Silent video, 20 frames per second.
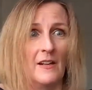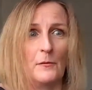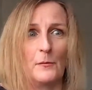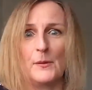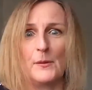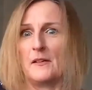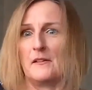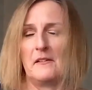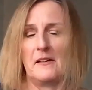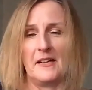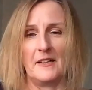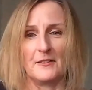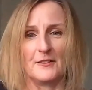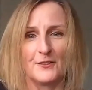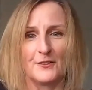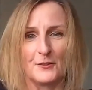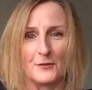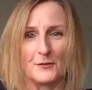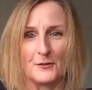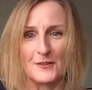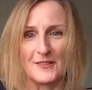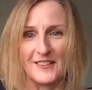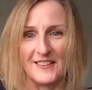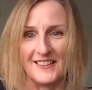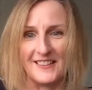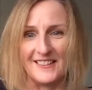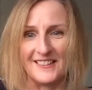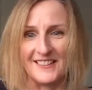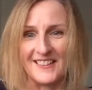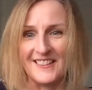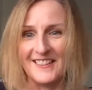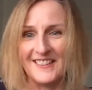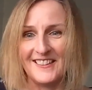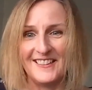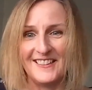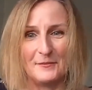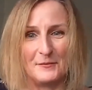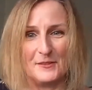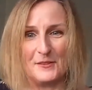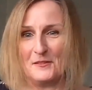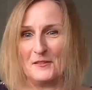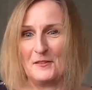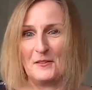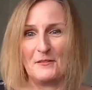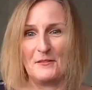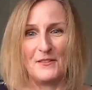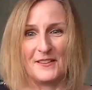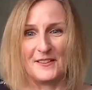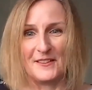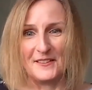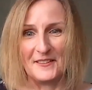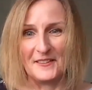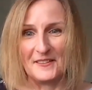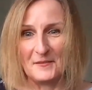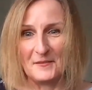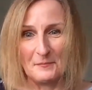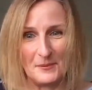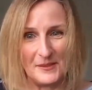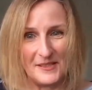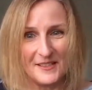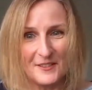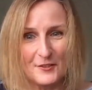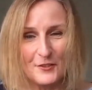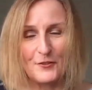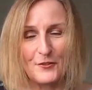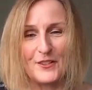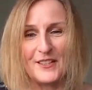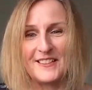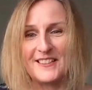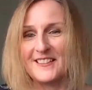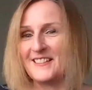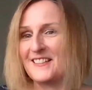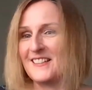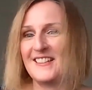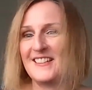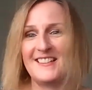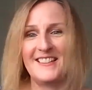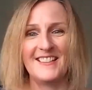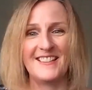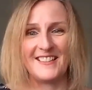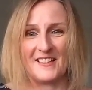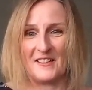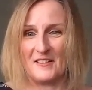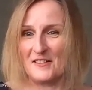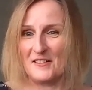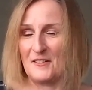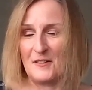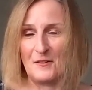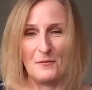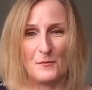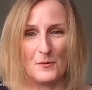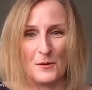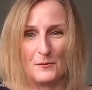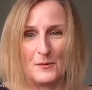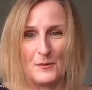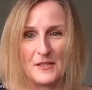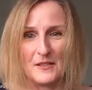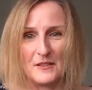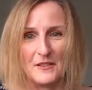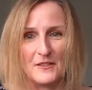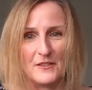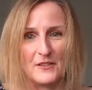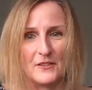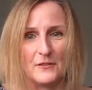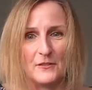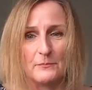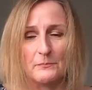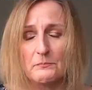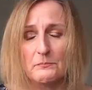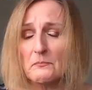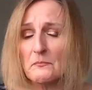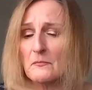We don't know how to talk to these guys. We don't know if they're going to be interested. What are we going to do?